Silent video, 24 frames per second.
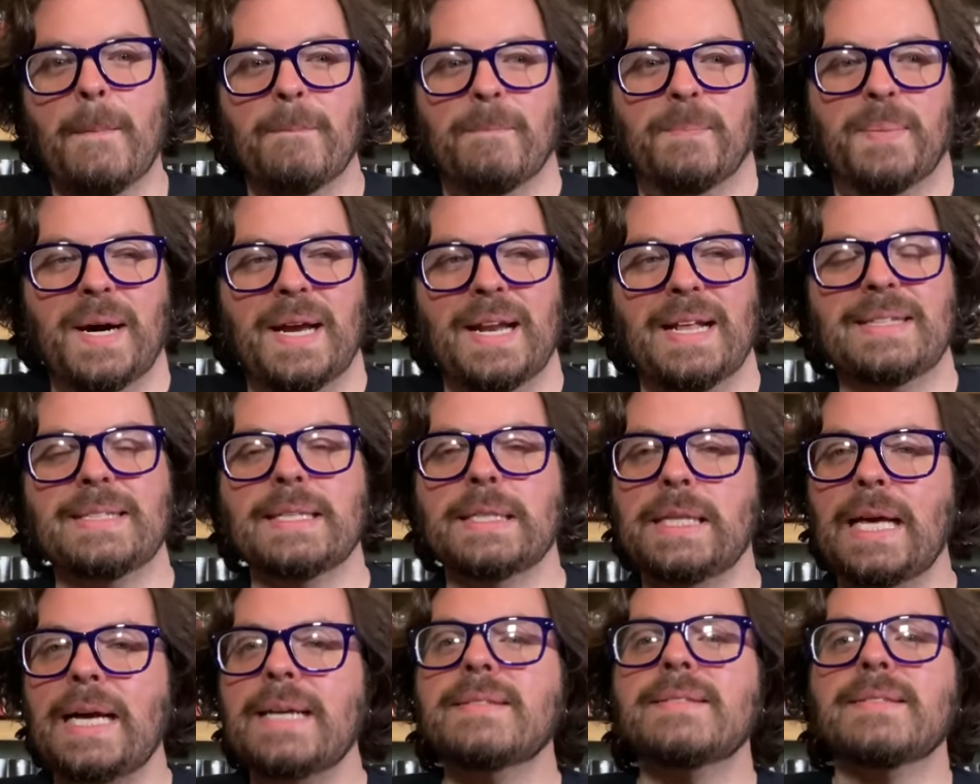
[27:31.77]
But it's
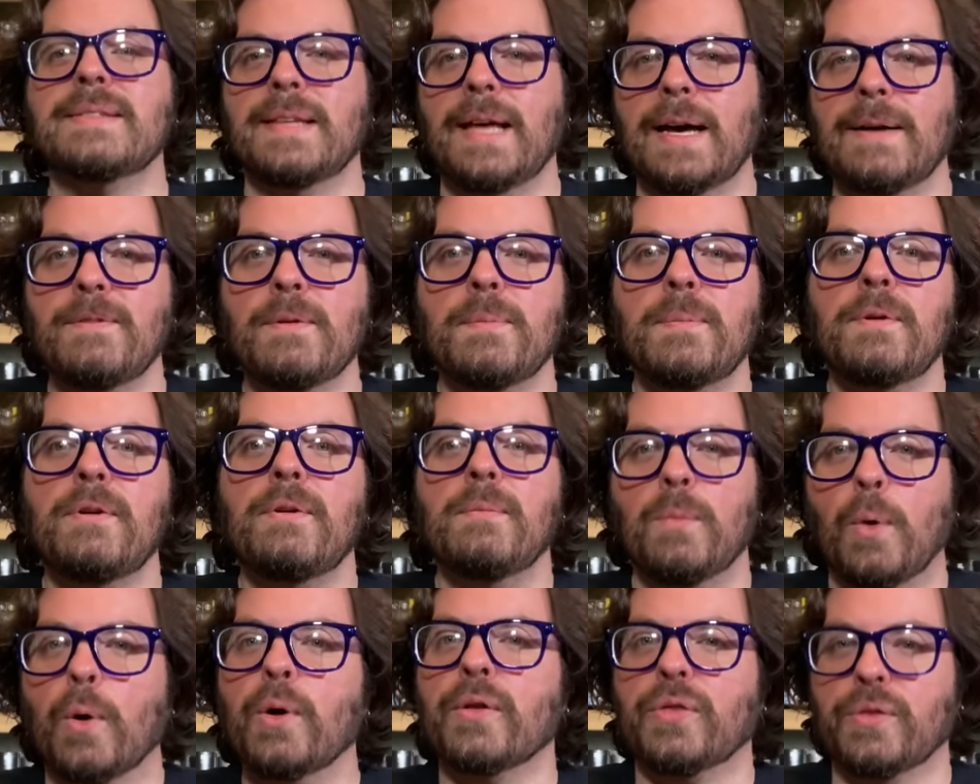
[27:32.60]
less
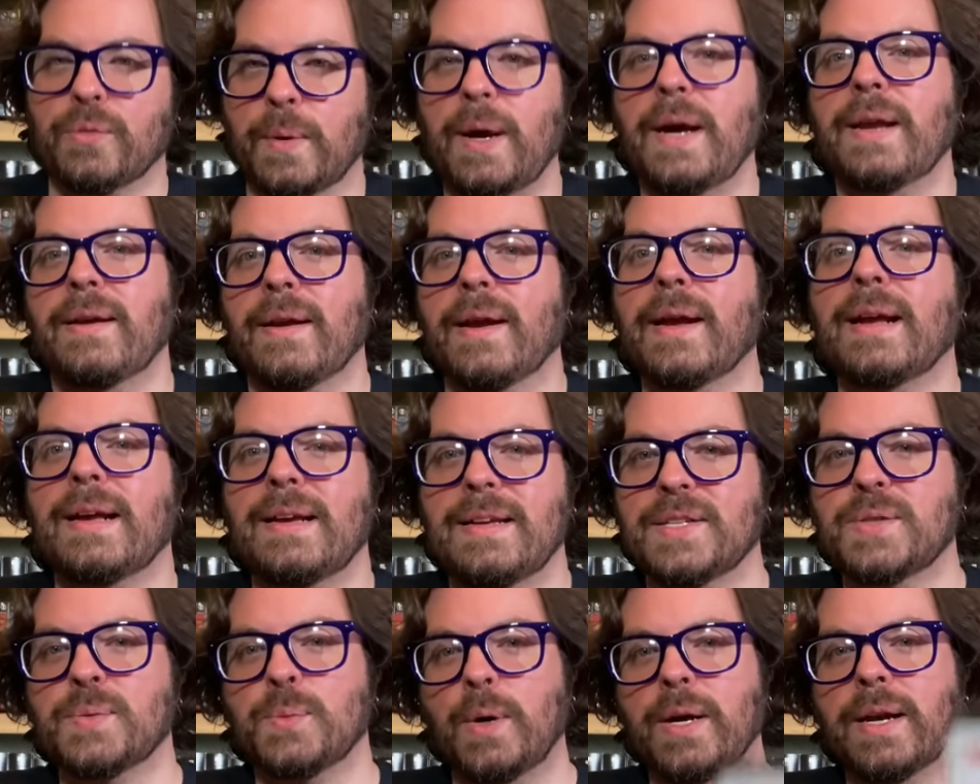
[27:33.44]
lovable, more threatening
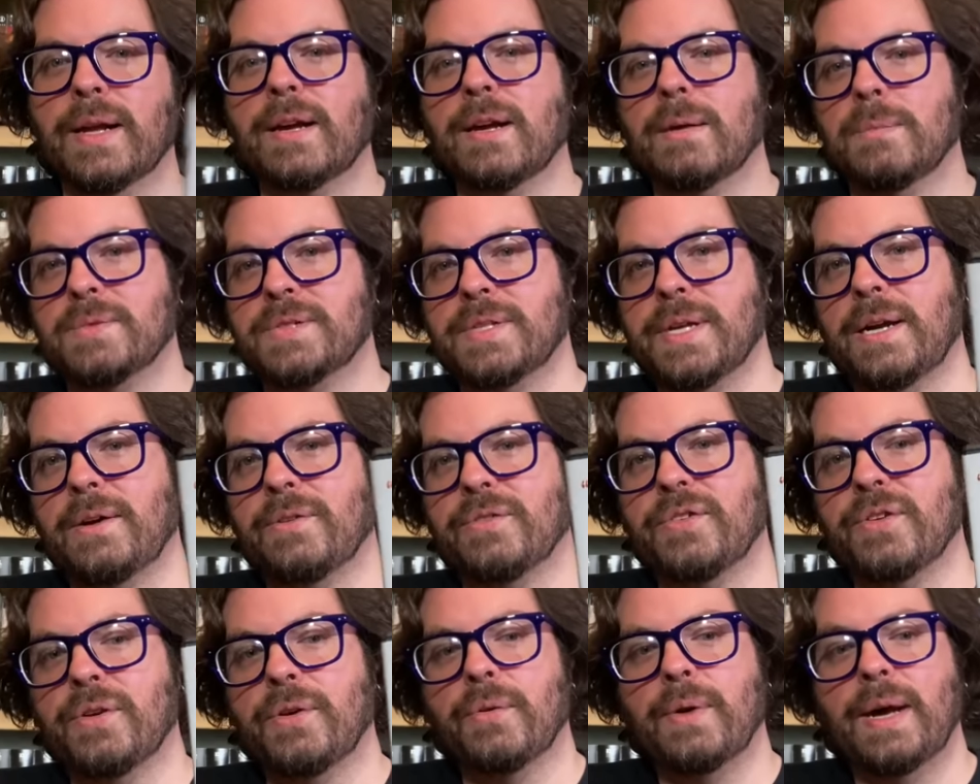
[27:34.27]
is what it comes
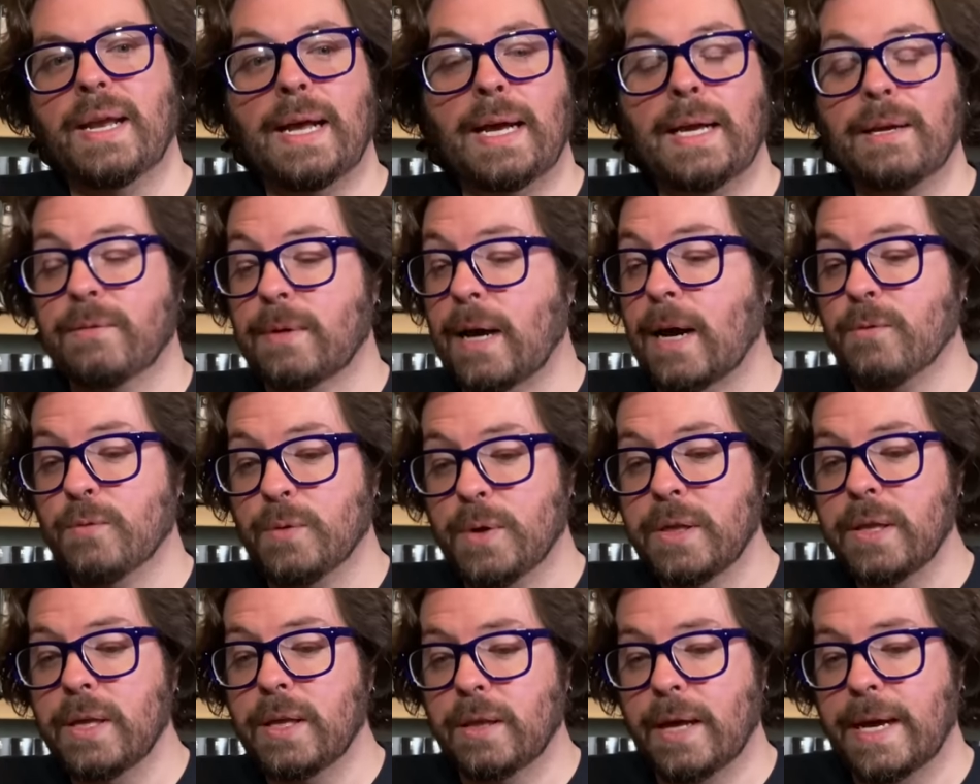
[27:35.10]
down to. And I
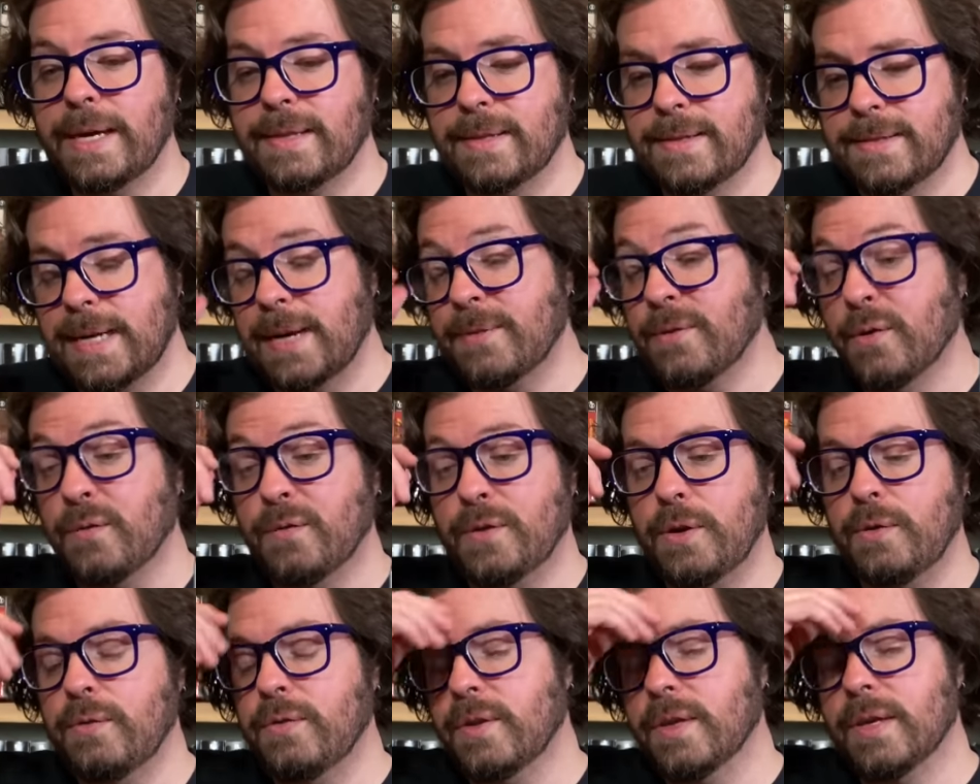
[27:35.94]
really like this. I
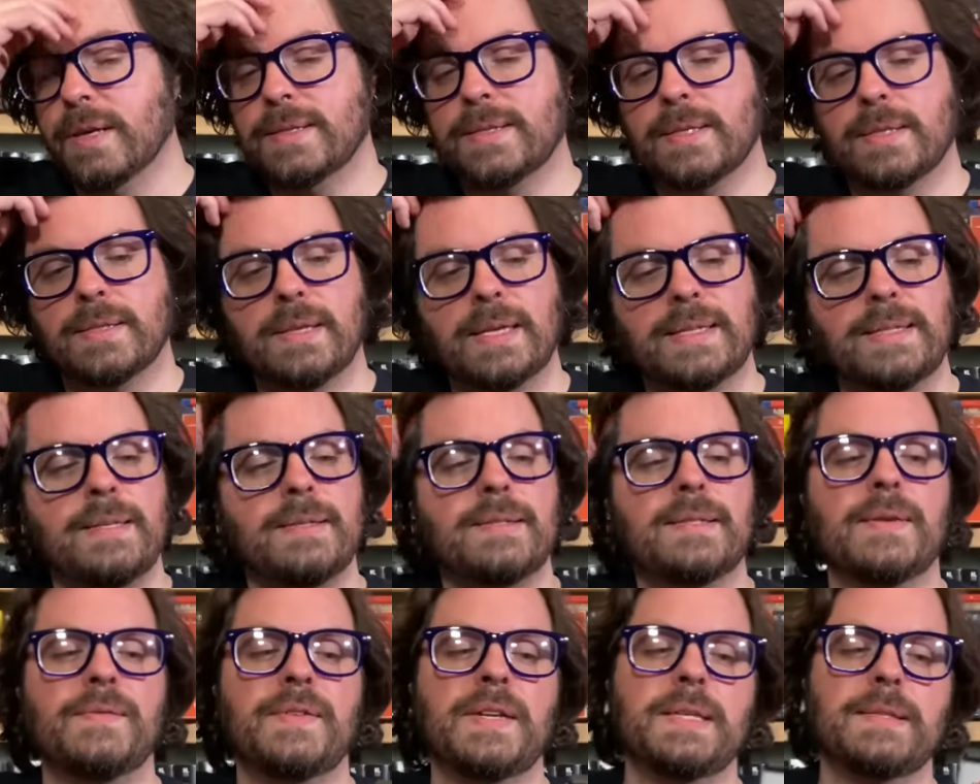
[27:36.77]
reviewed this, it's
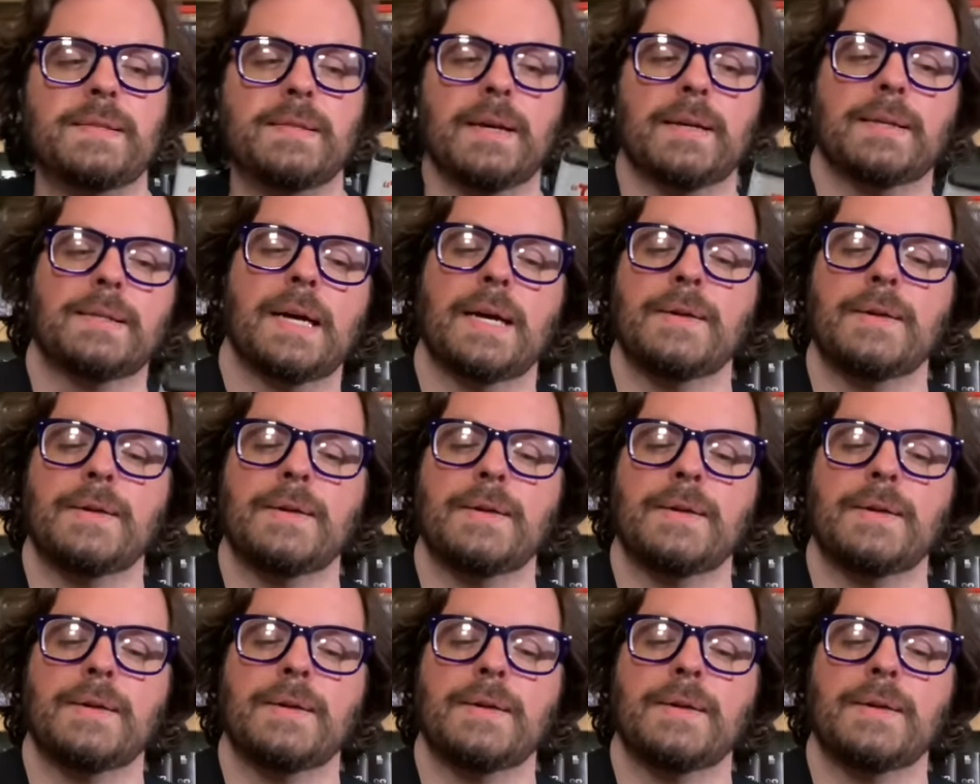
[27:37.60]
1976.